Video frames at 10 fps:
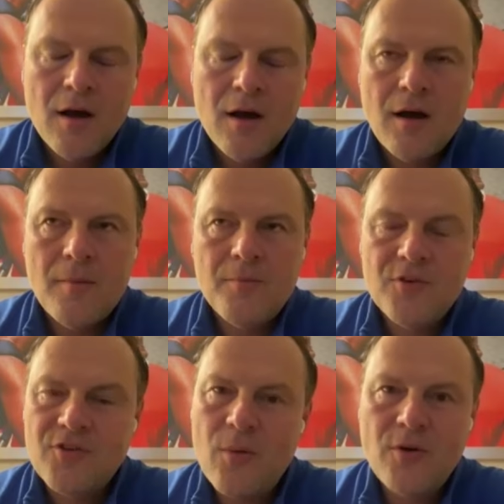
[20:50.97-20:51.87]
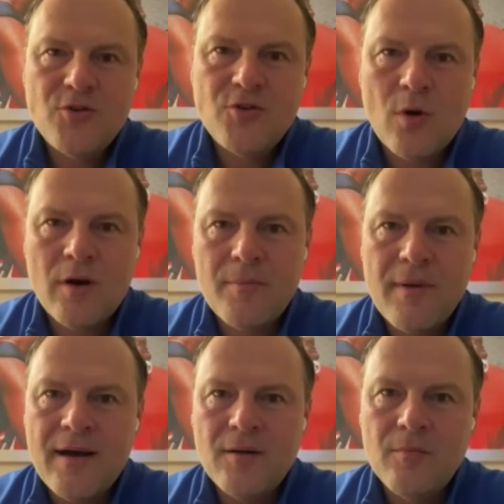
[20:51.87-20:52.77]
um, say what you want
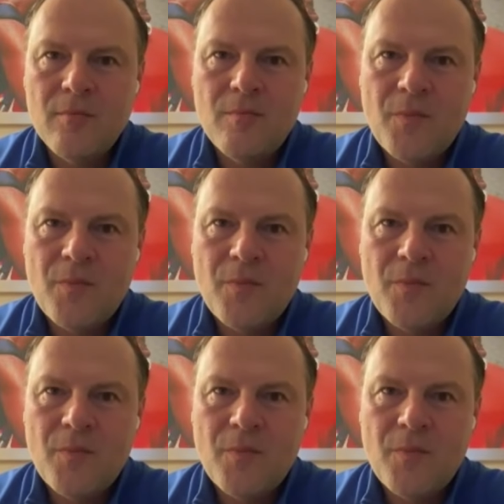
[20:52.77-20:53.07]
about them.